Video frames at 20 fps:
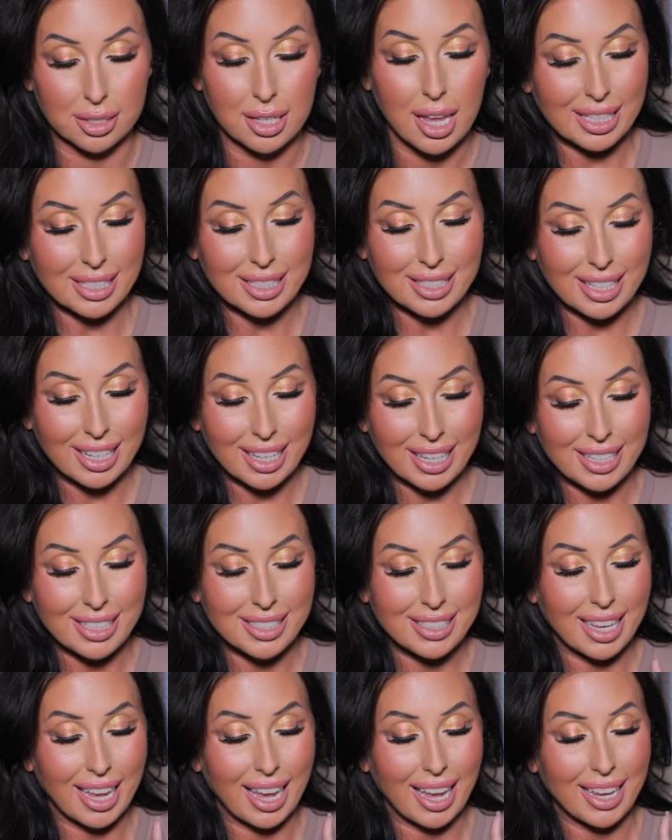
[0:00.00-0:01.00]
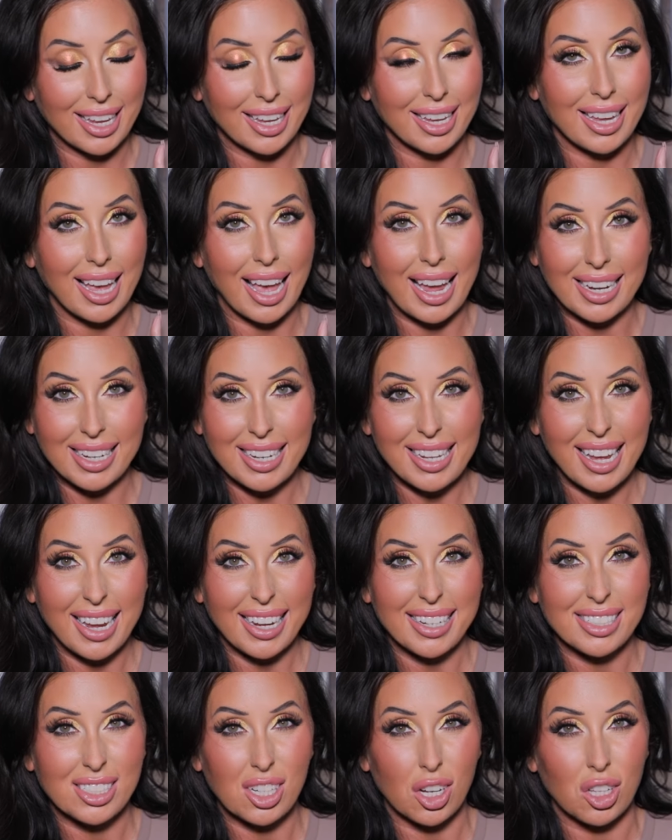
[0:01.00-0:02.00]
This is a
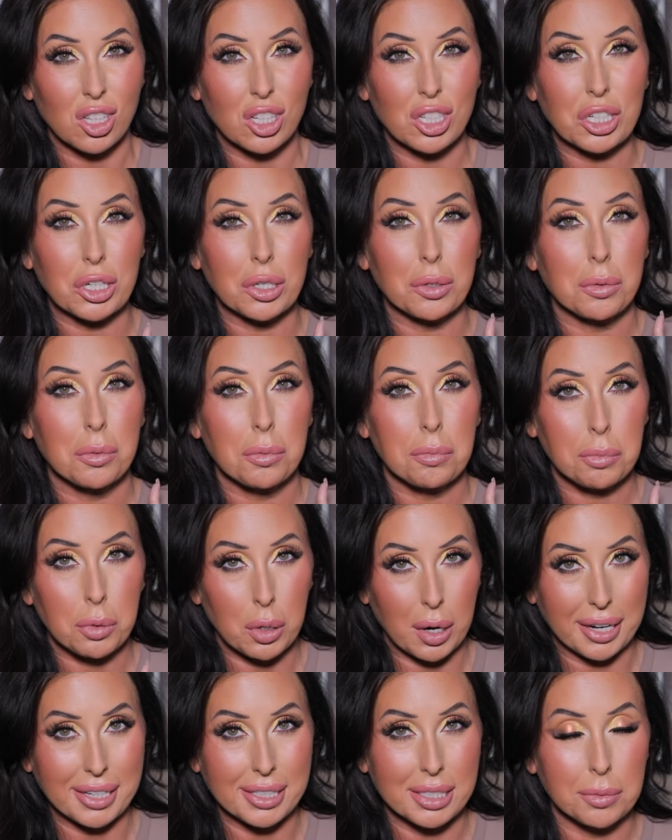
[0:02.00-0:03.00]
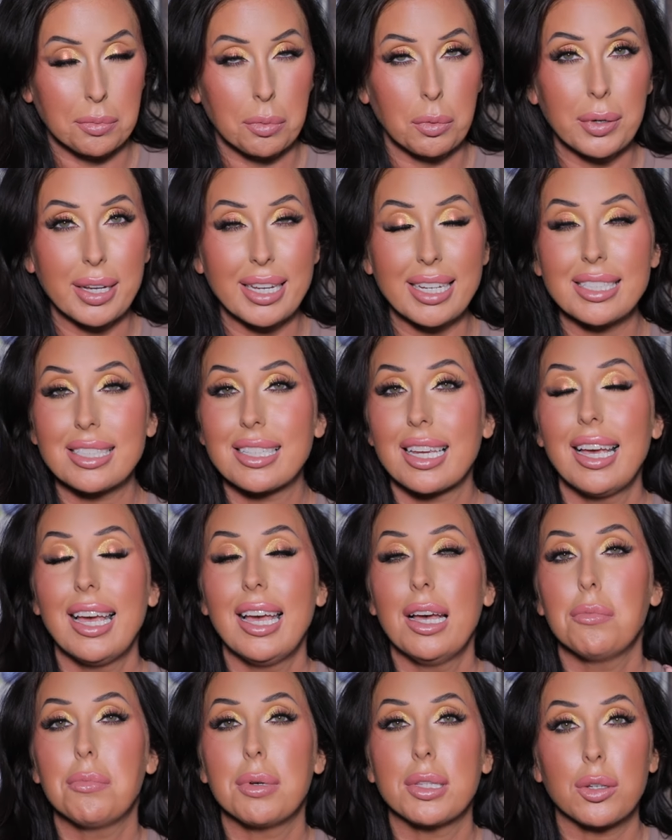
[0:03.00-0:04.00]
eighty-eight dollars price point,
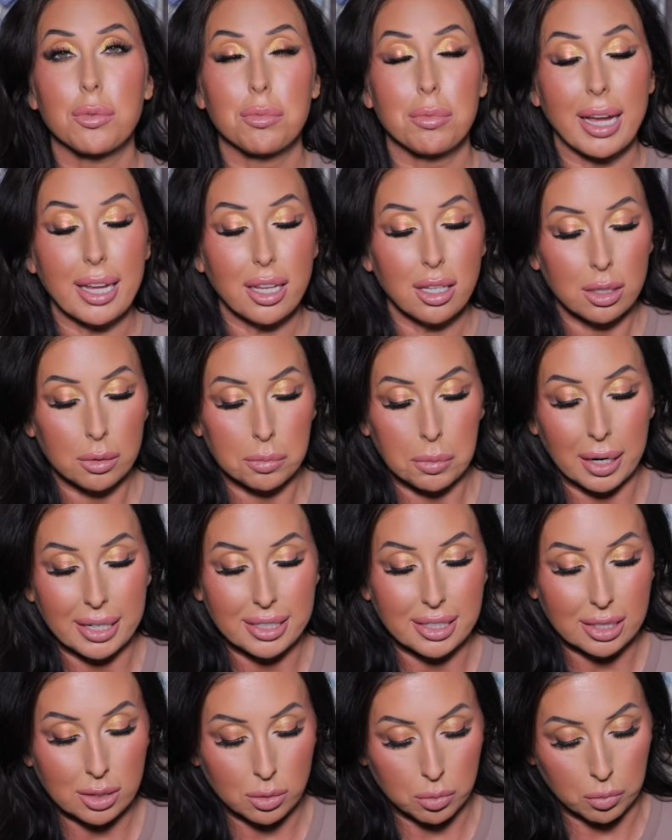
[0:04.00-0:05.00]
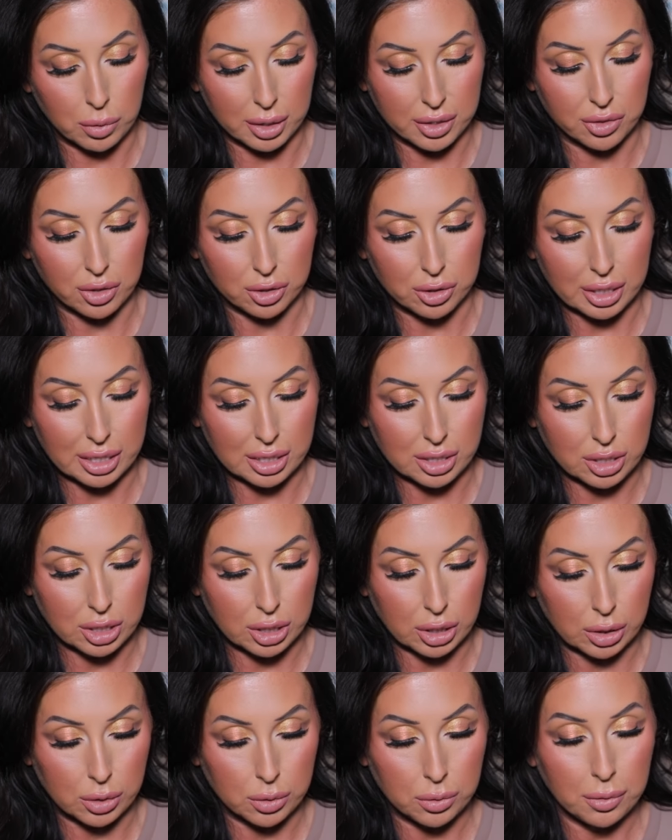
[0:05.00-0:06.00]
but the regular price is one
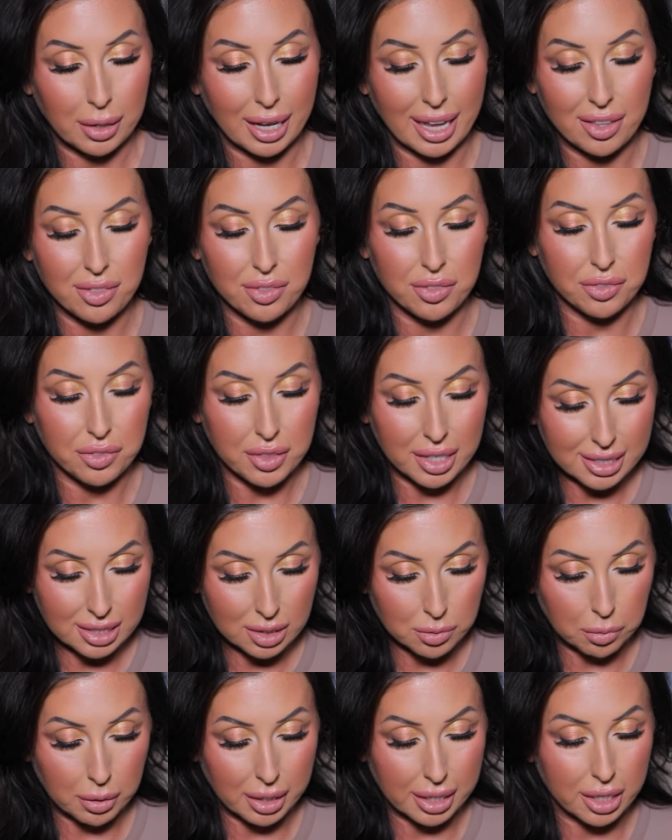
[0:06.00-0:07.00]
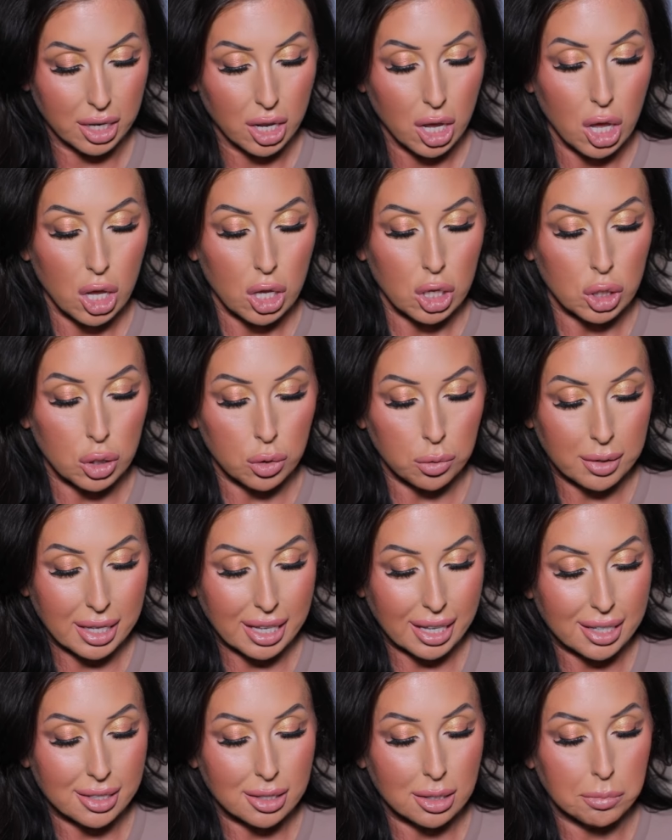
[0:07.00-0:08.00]
thirty-two, and this one you
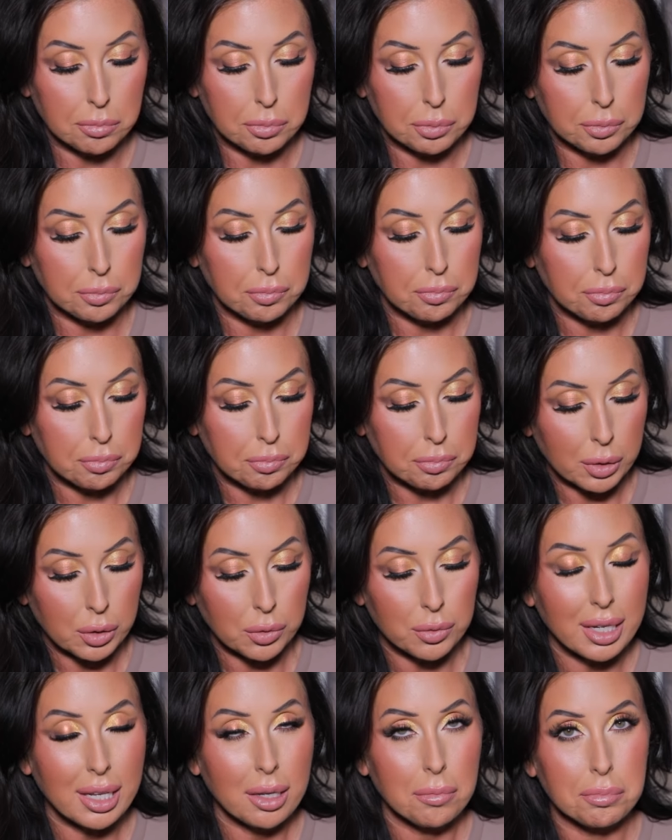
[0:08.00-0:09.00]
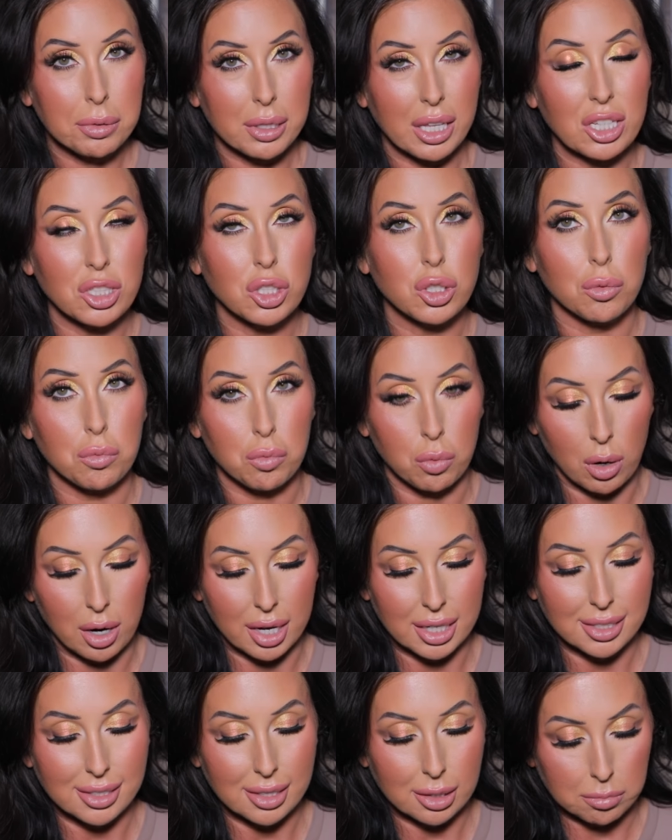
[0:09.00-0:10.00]
get the Beauty Blush
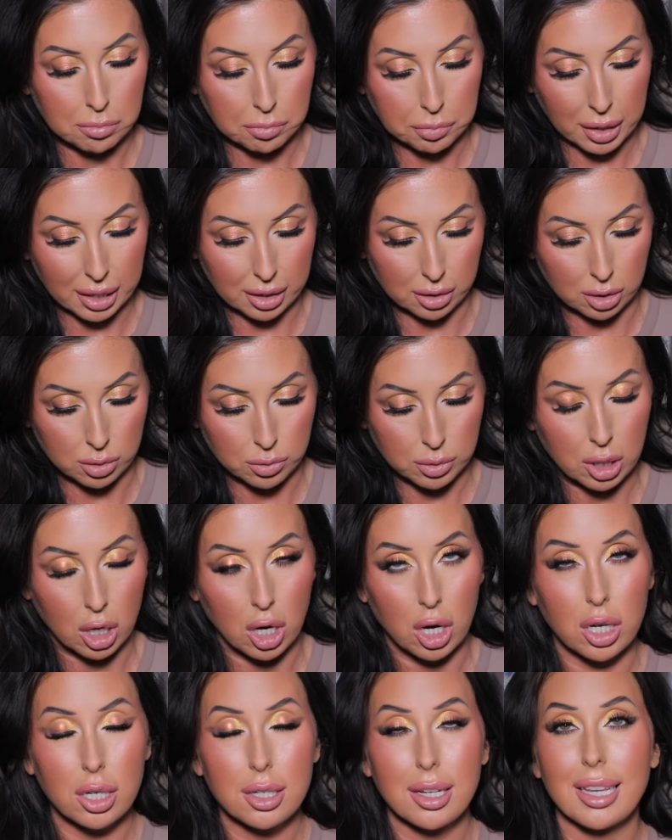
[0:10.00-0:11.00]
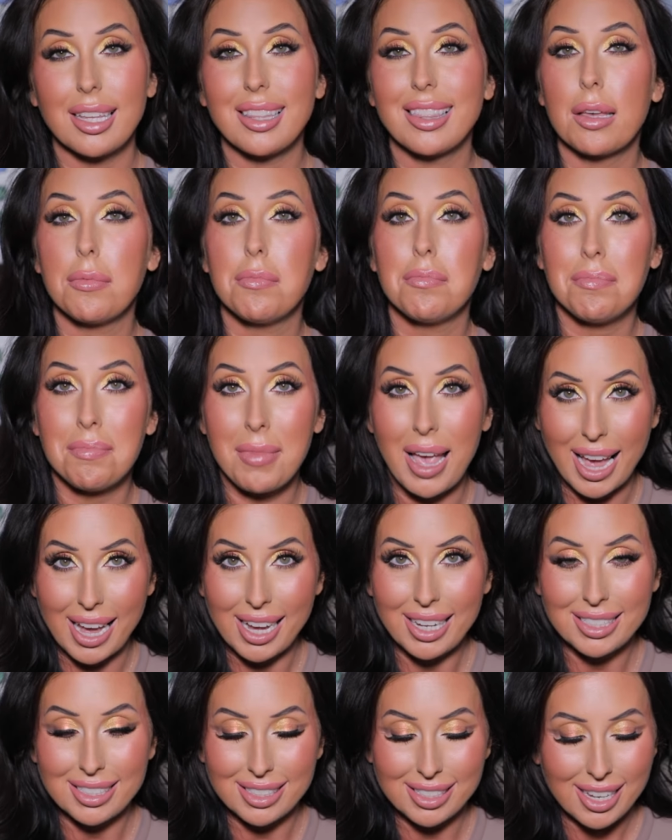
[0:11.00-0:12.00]
Wand and Pillow Talk, the
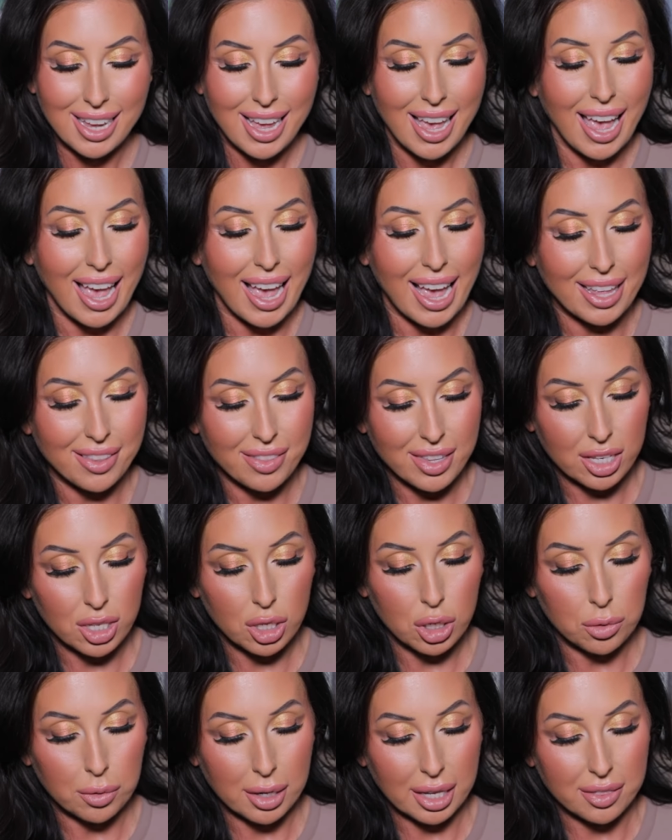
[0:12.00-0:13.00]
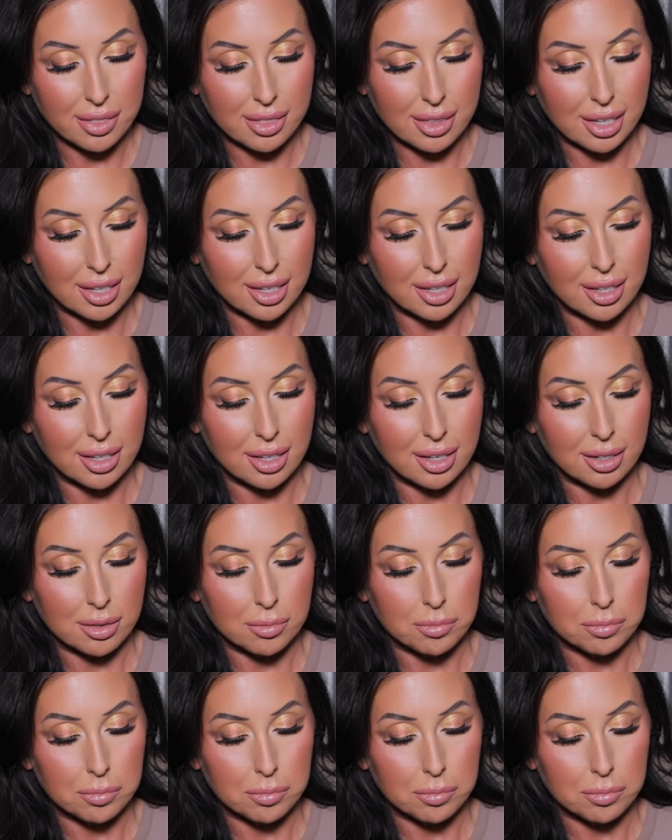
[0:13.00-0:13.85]
matte, and then you get the